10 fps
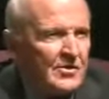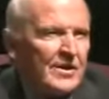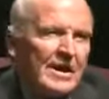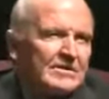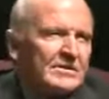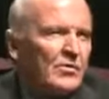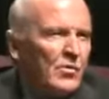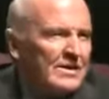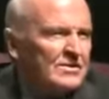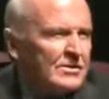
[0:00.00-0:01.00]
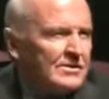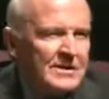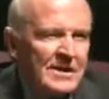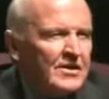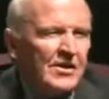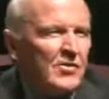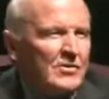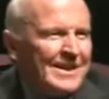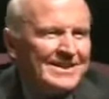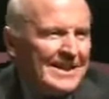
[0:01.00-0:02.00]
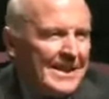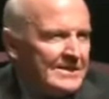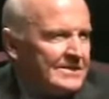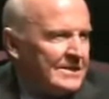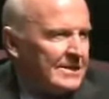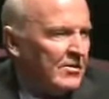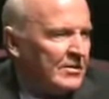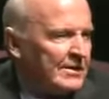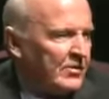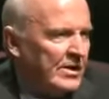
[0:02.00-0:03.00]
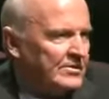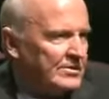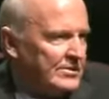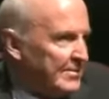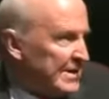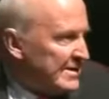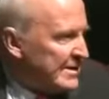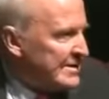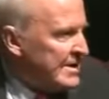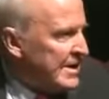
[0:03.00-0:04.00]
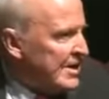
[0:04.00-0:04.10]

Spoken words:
So you answer the questions. You don't get the answer. You don't get the questions in business.